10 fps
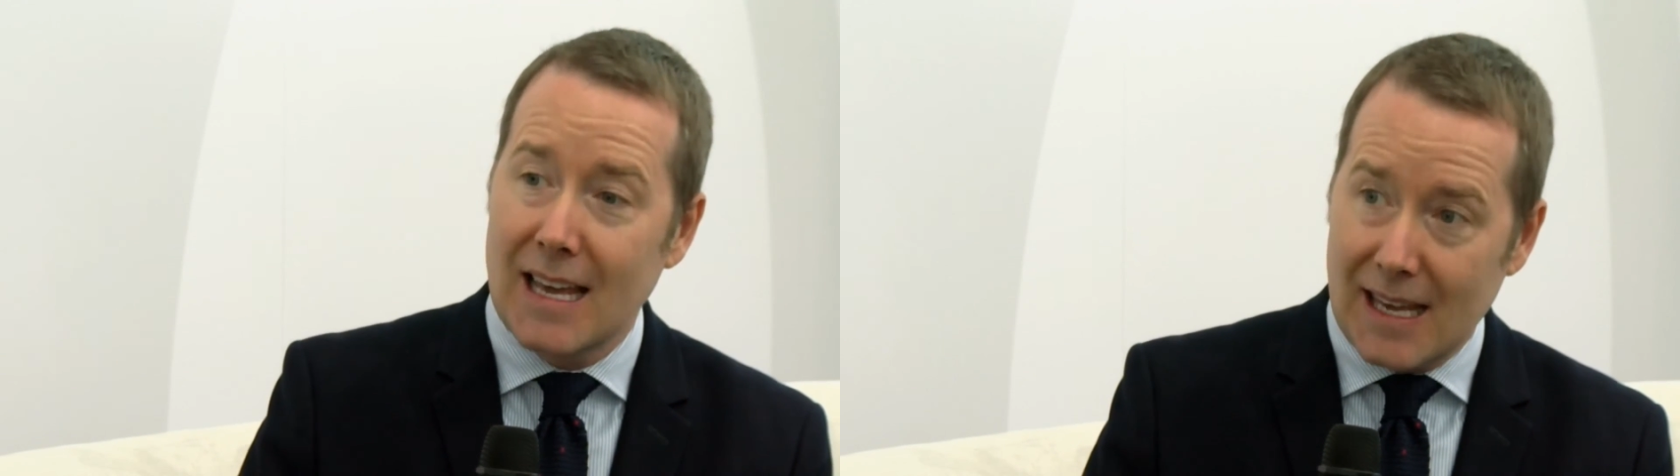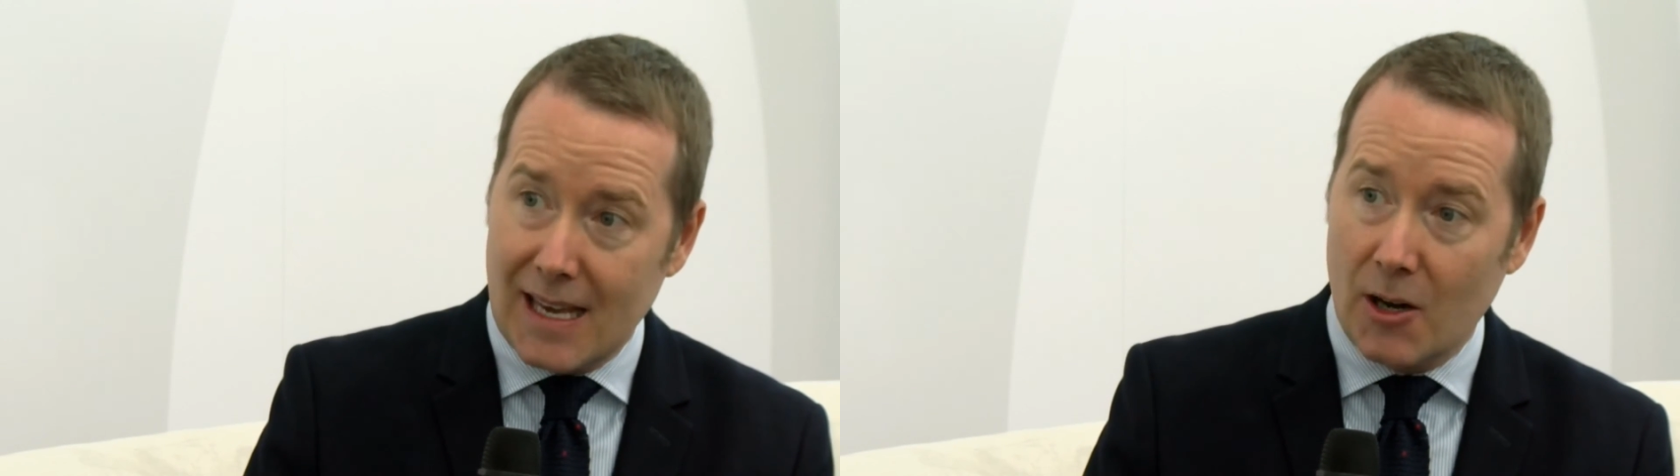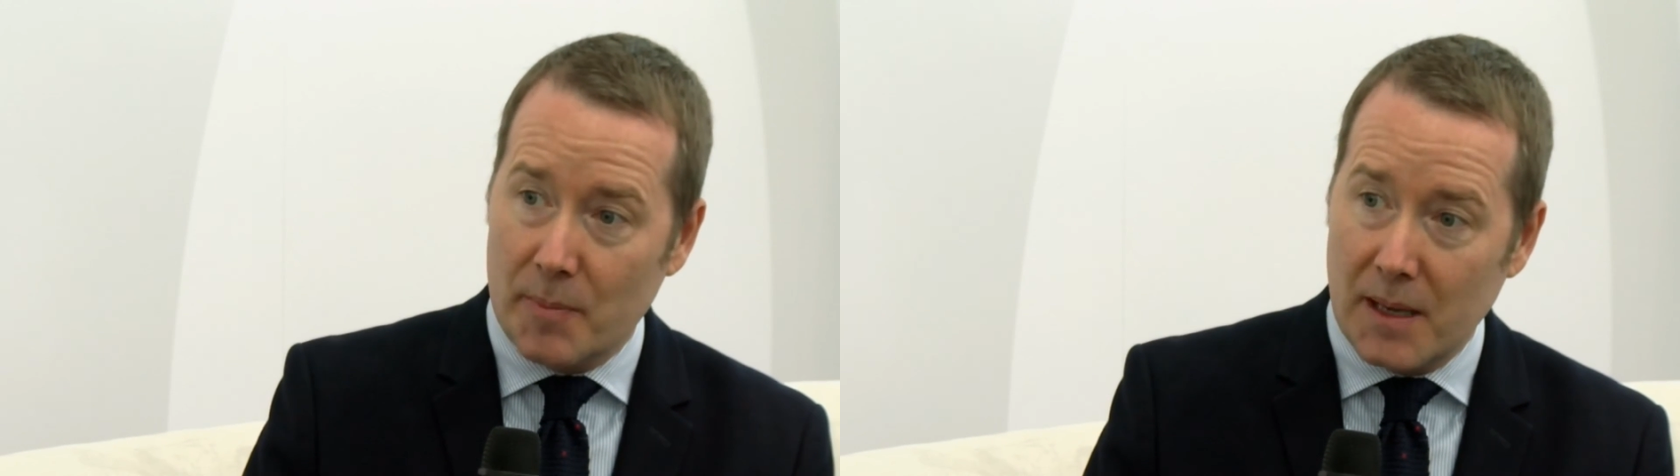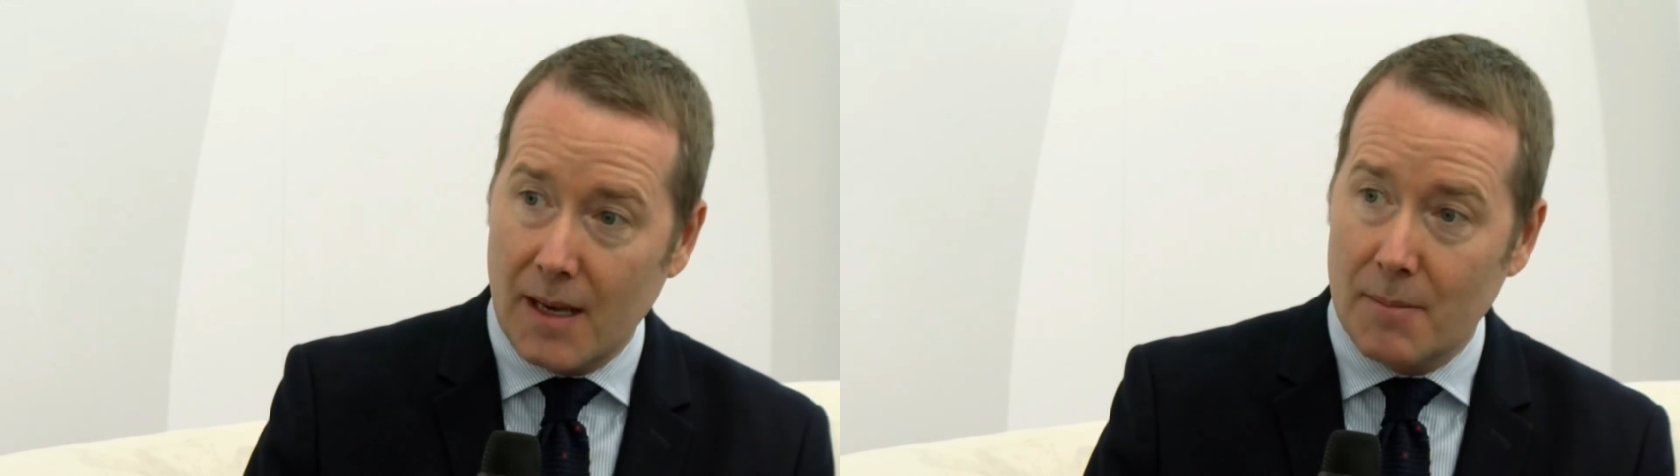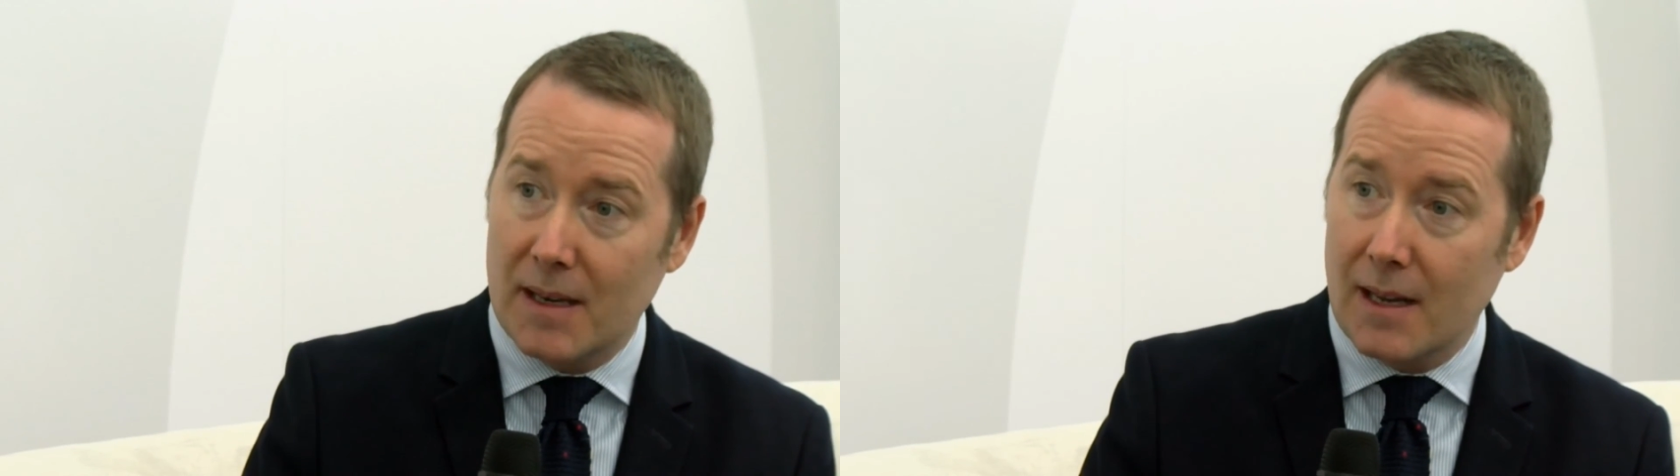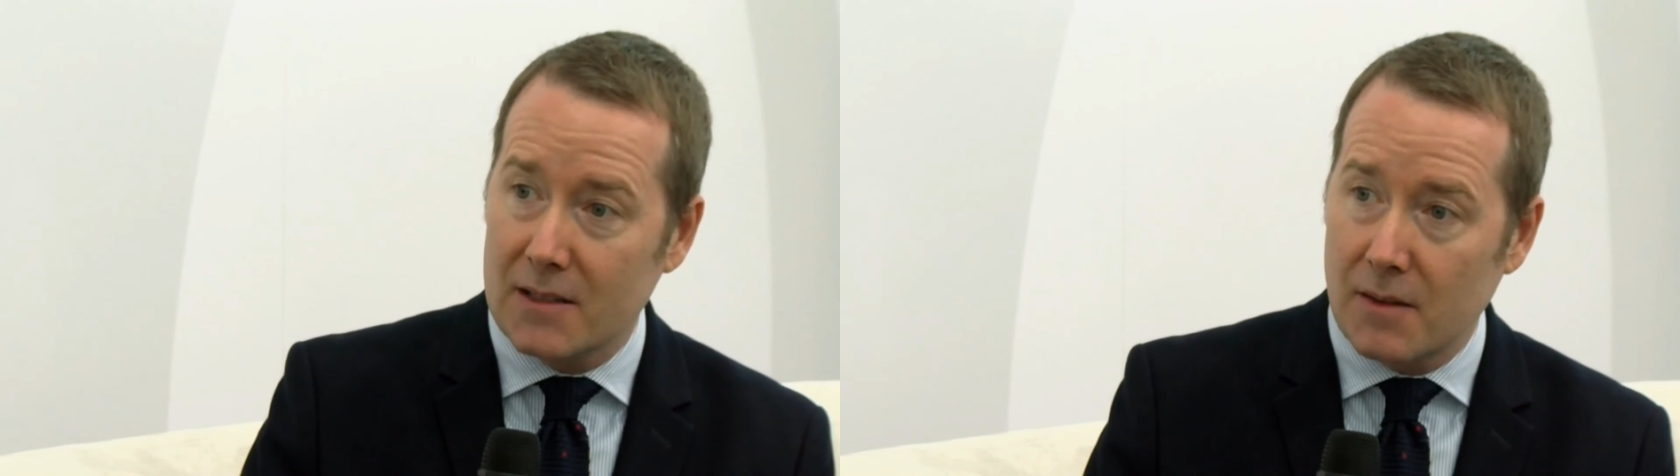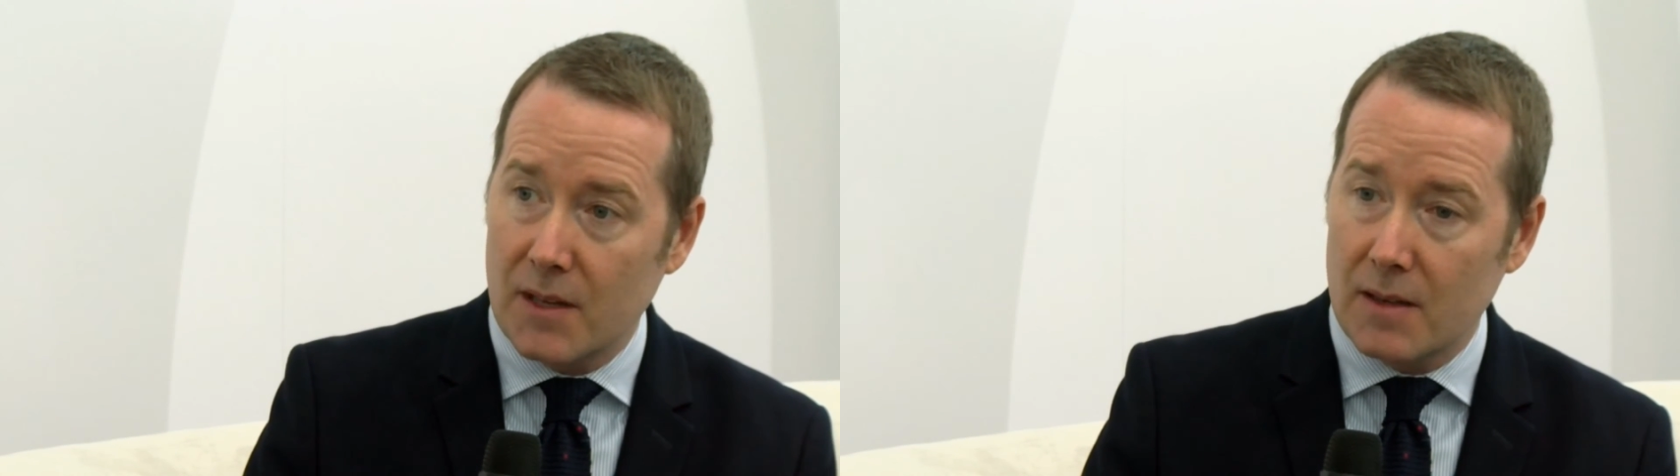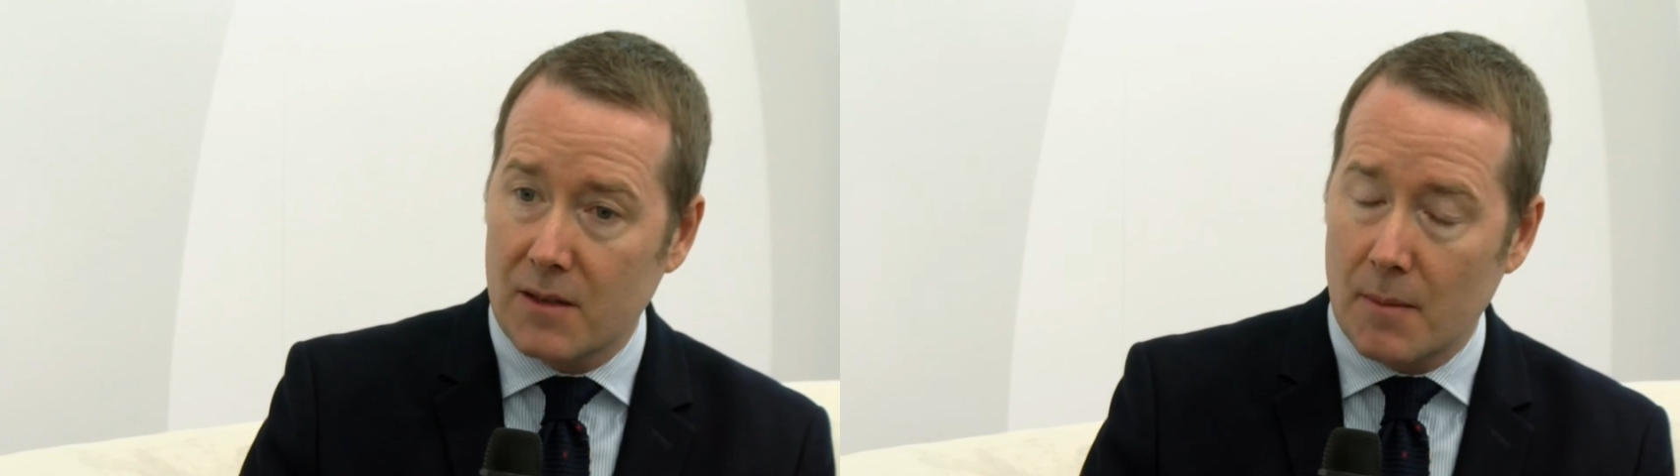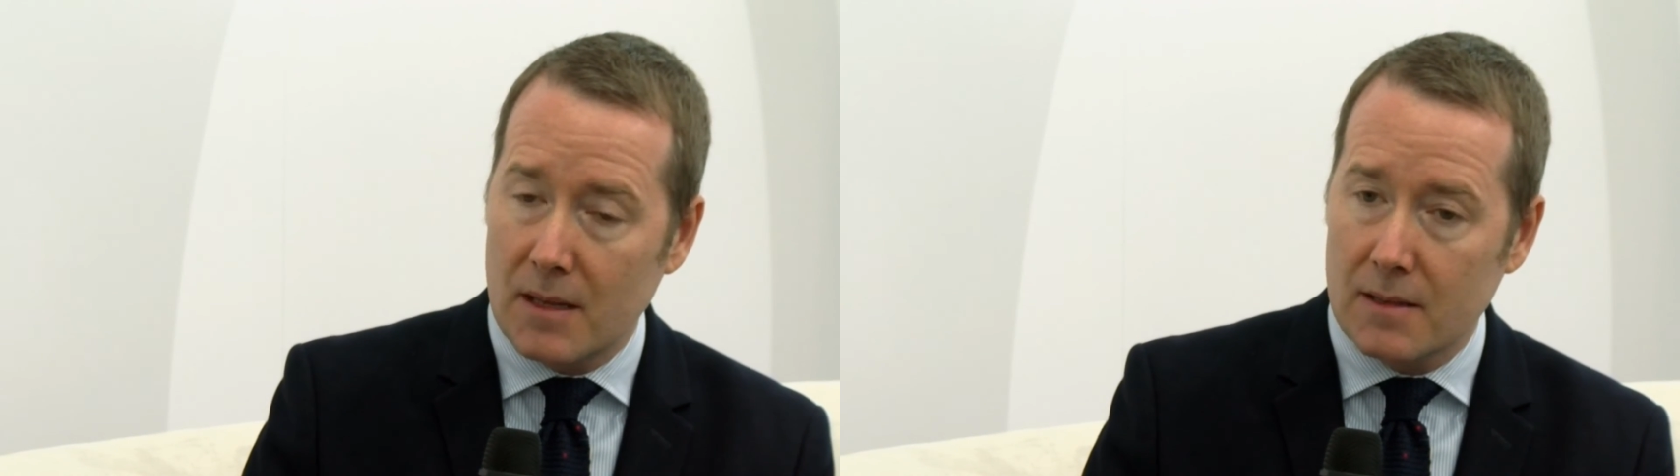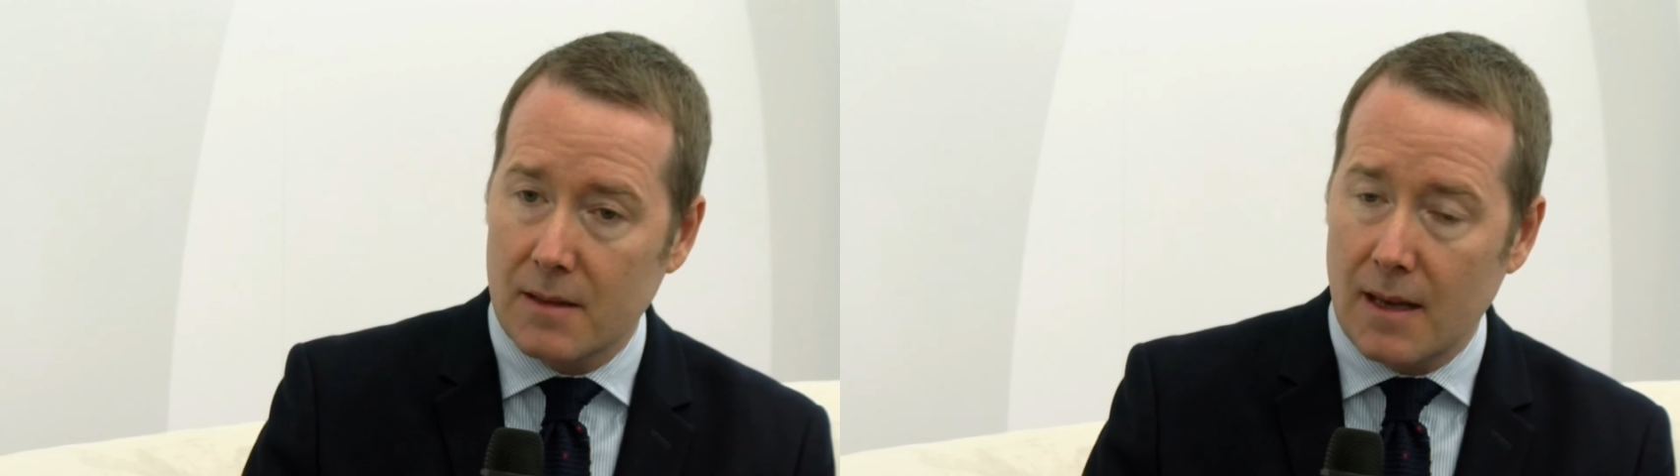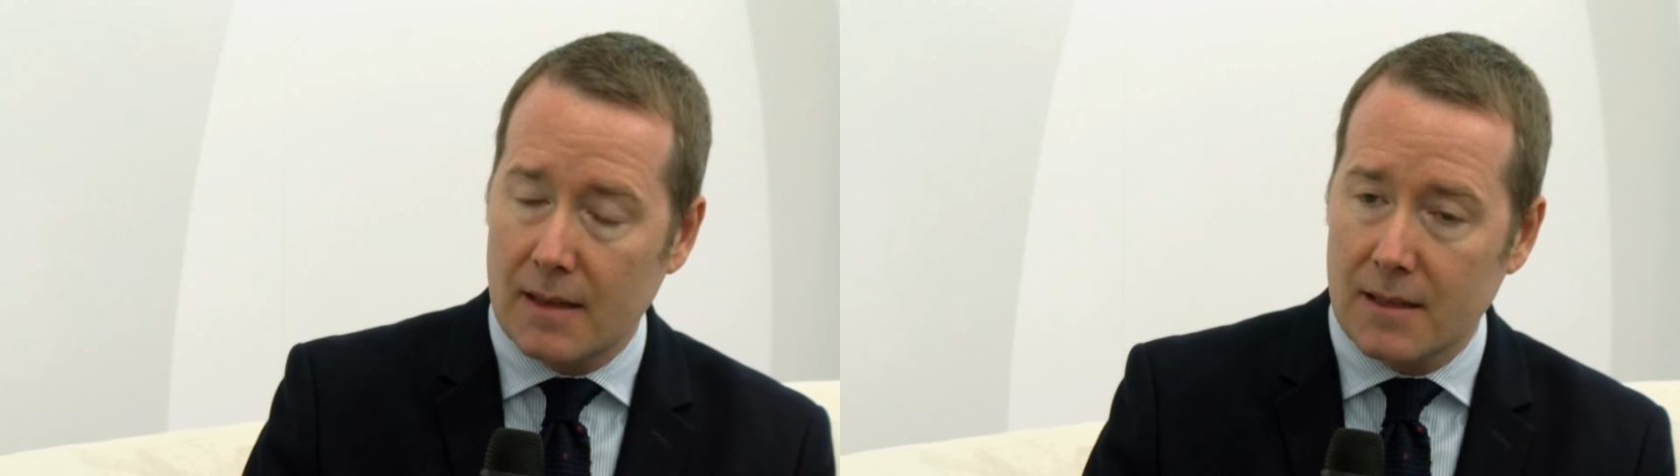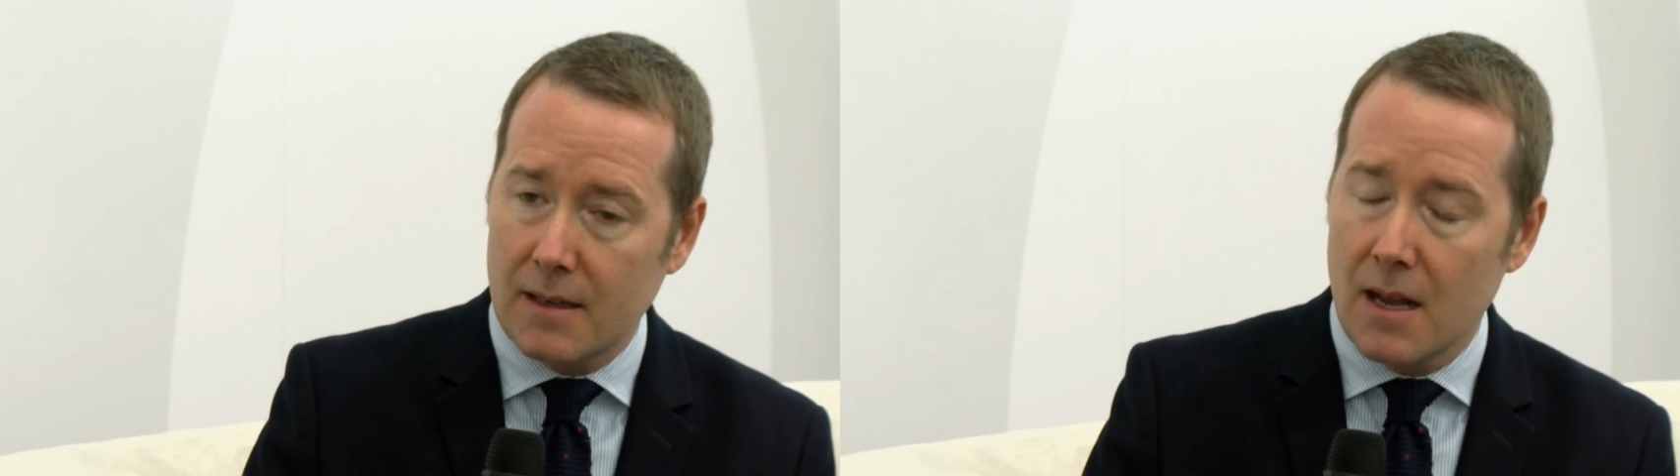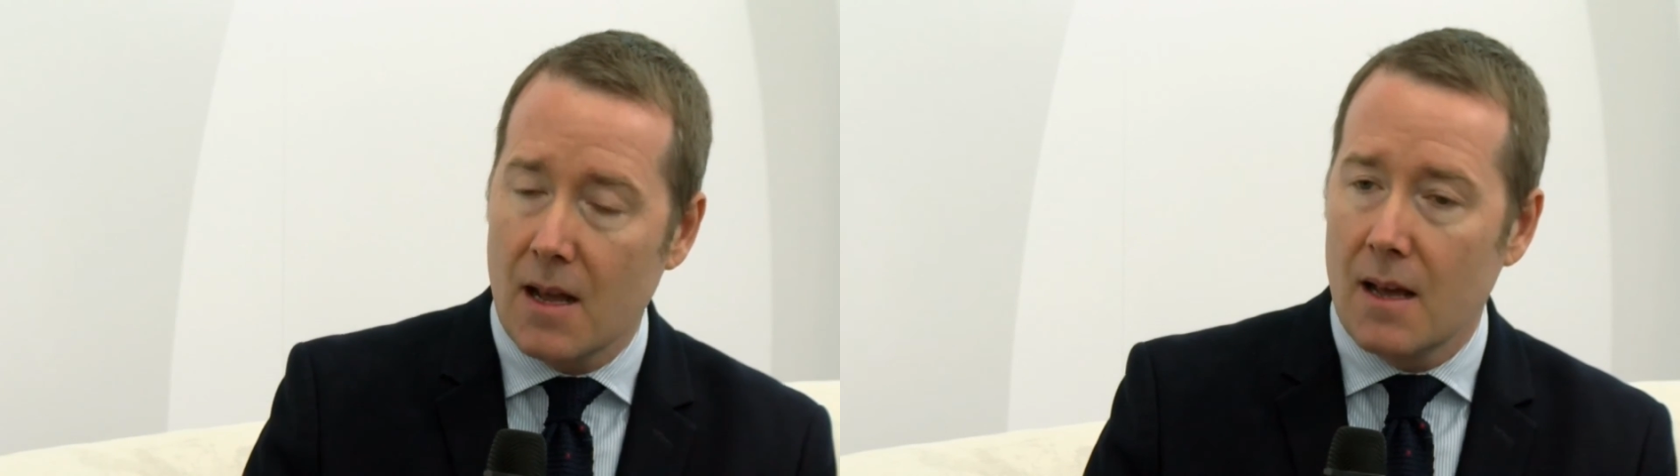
ELP because of some of these things, and